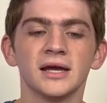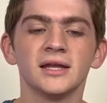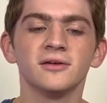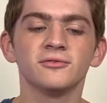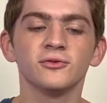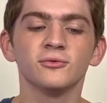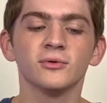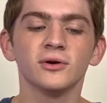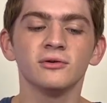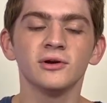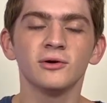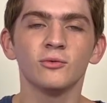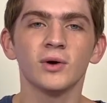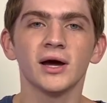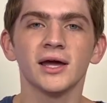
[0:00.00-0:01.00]
And if you're
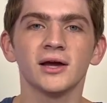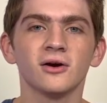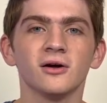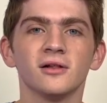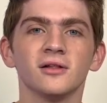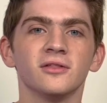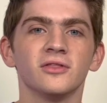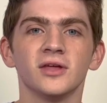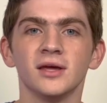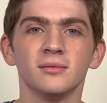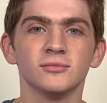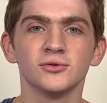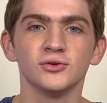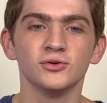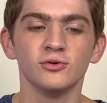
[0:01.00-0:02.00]
wondering why I call it the
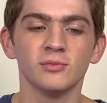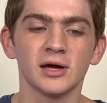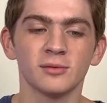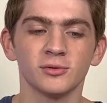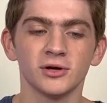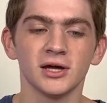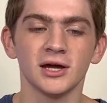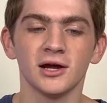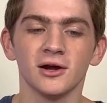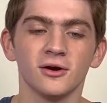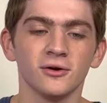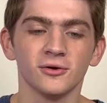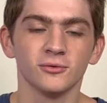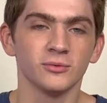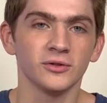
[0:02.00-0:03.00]
M2 MacBook
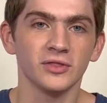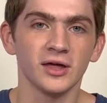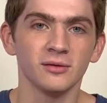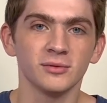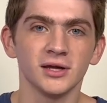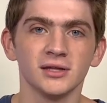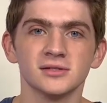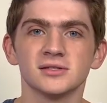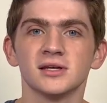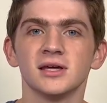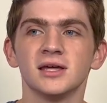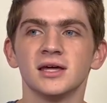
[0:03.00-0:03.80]
Air, or what that means,